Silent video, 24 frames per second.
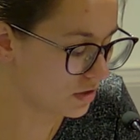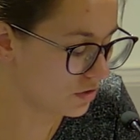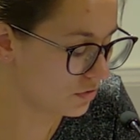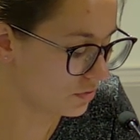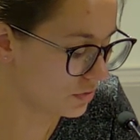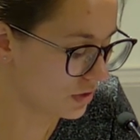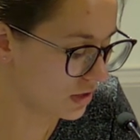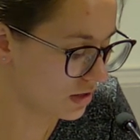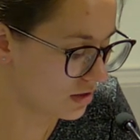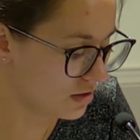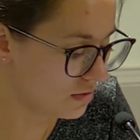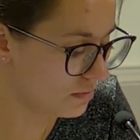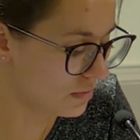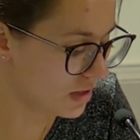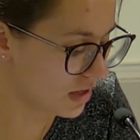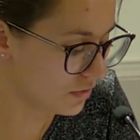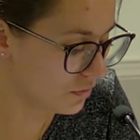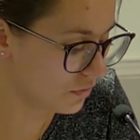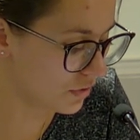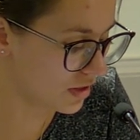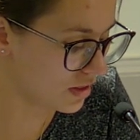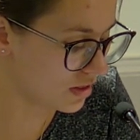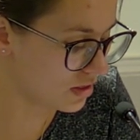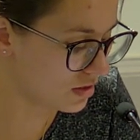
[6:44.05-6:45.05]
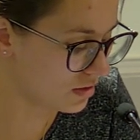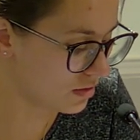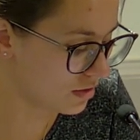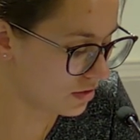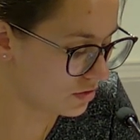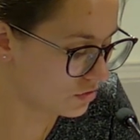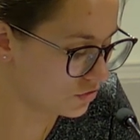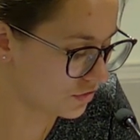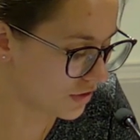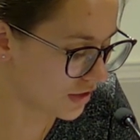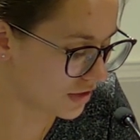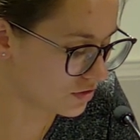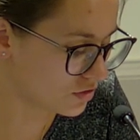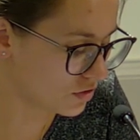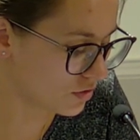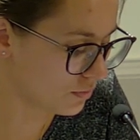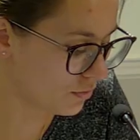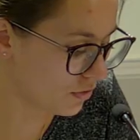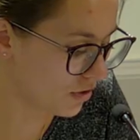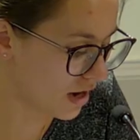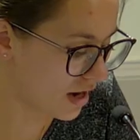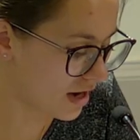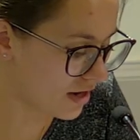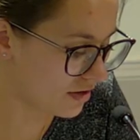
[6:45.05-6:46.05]
you would need to meet with the director
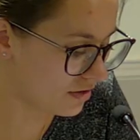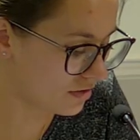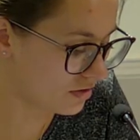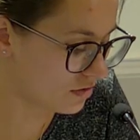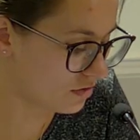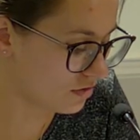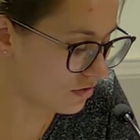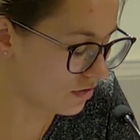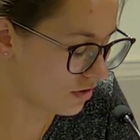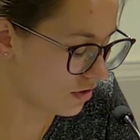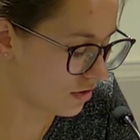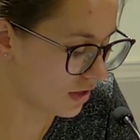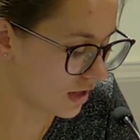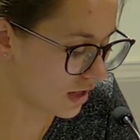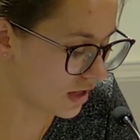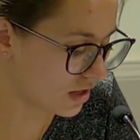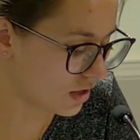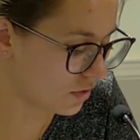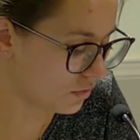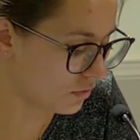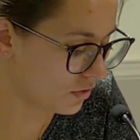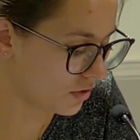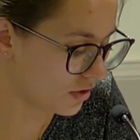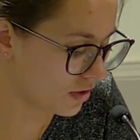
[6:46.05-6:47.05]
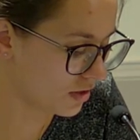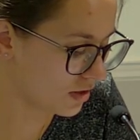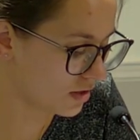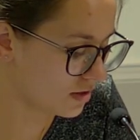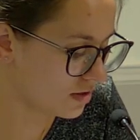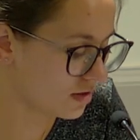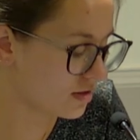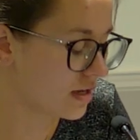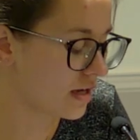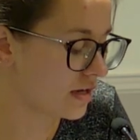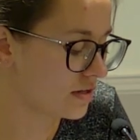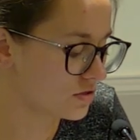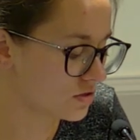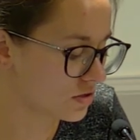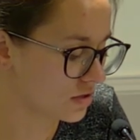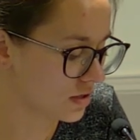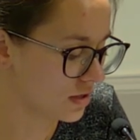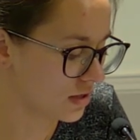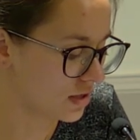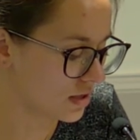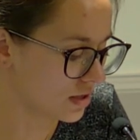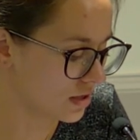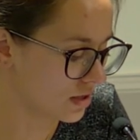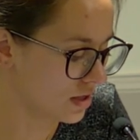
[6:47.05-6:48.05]
prior to starting any work
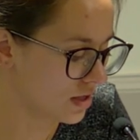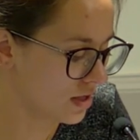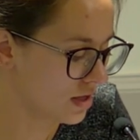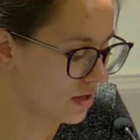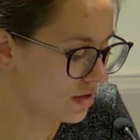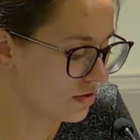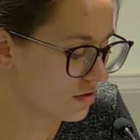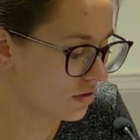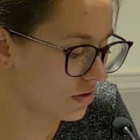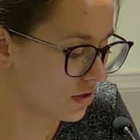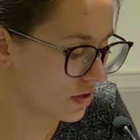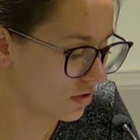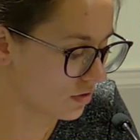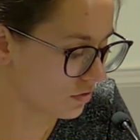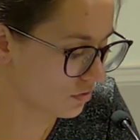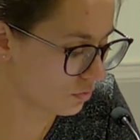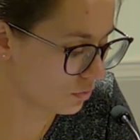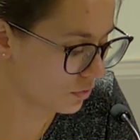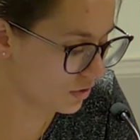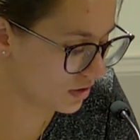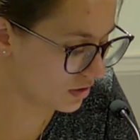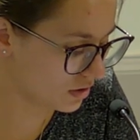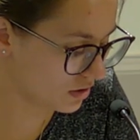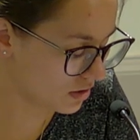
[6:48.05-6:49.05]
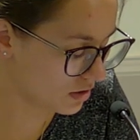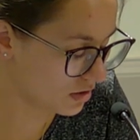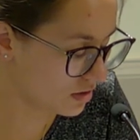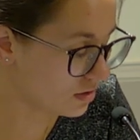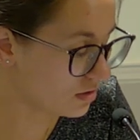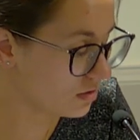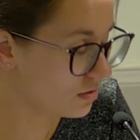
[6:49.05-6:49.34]
scheduling so they knows when